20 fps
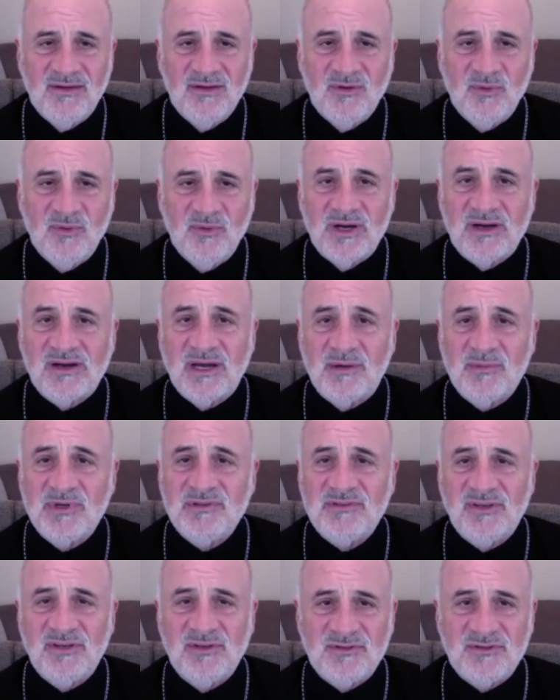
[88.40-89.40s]
We are coming
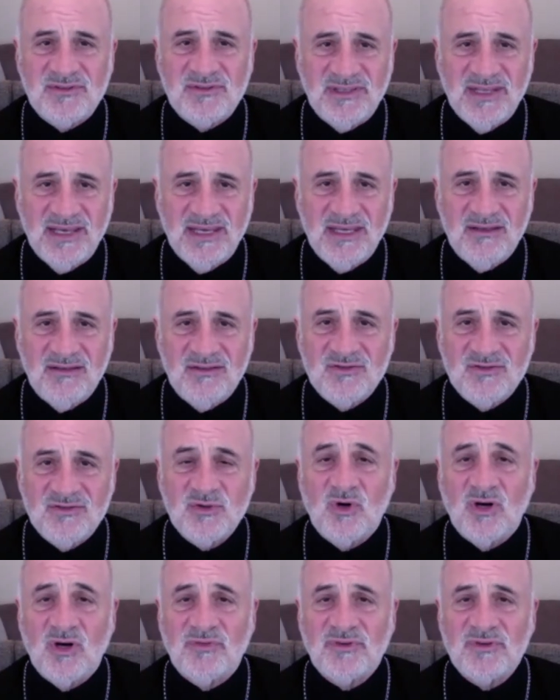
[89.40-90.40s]
to you today to
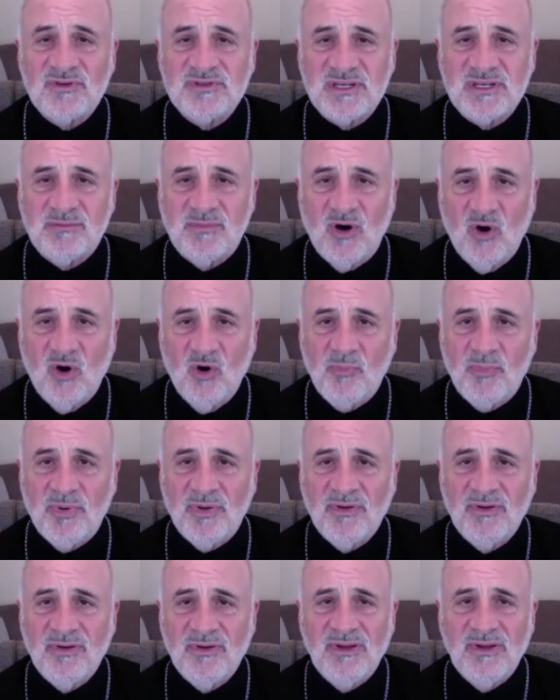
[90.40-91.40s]
offer some hope
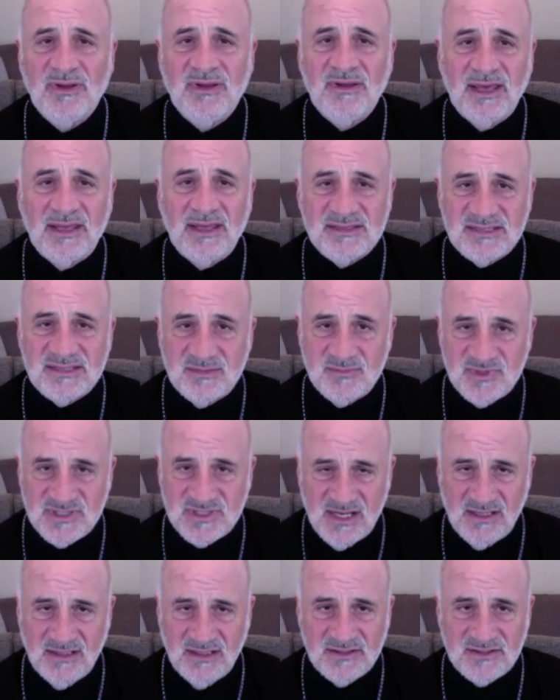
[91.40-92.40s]
and some
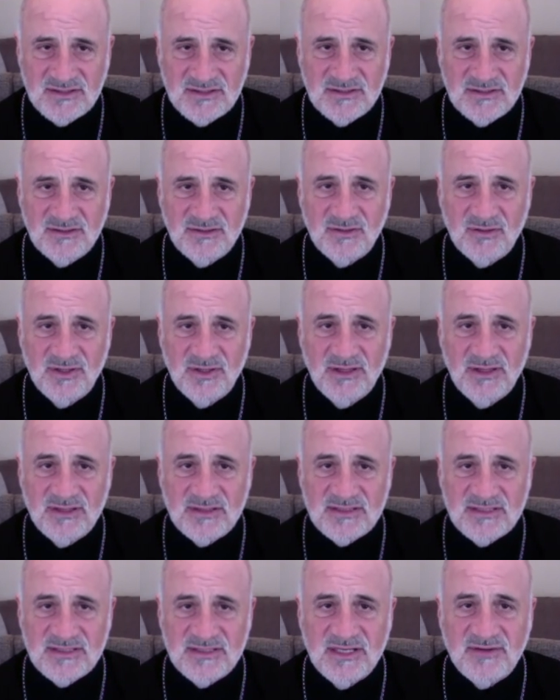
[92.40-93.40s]
solace during
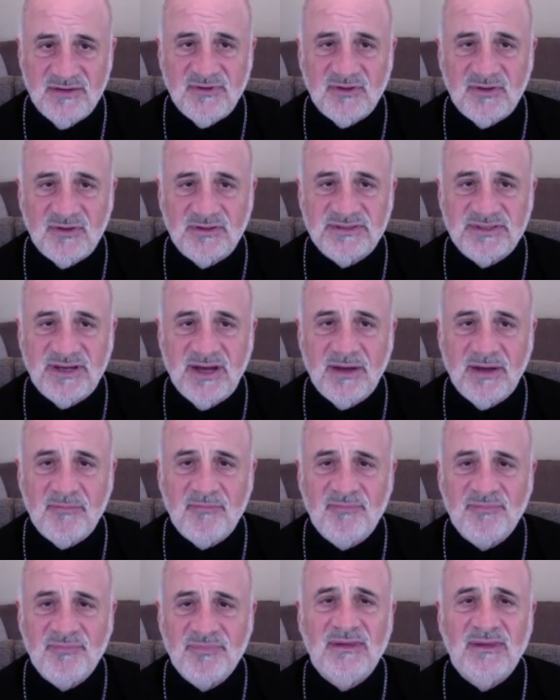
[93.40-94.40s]
this difficult time
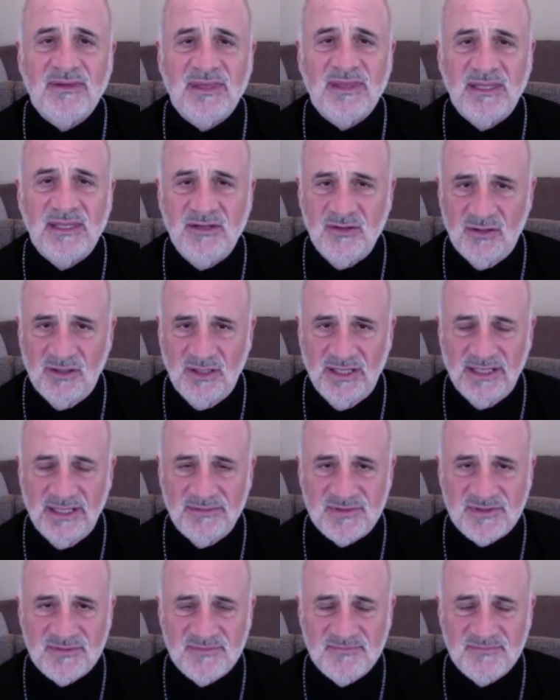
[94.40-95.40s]
in your
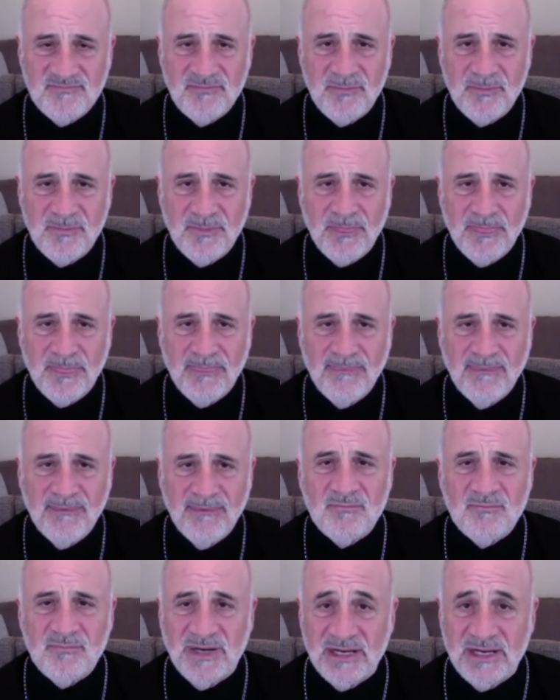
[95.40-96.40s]
lives.
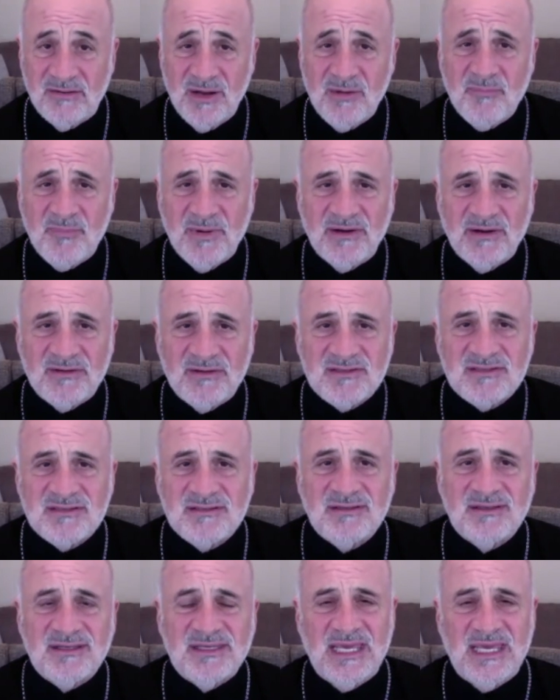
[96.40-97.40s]
My
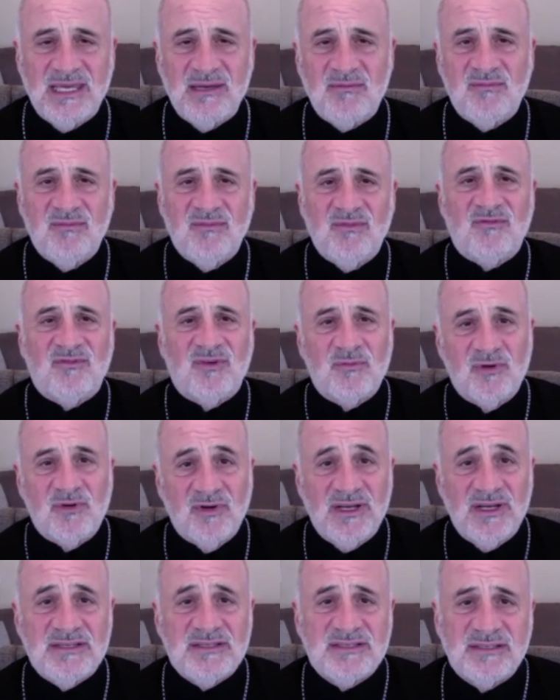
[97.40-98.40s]
grandparents came from
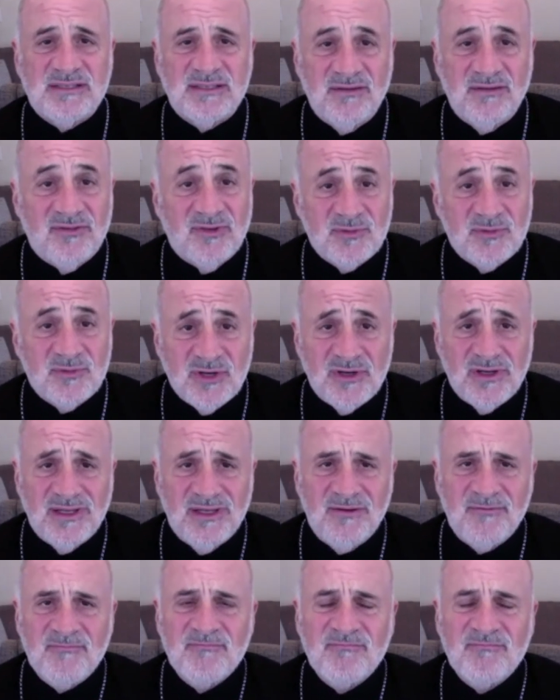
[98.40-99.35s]
Greece and from Turkey,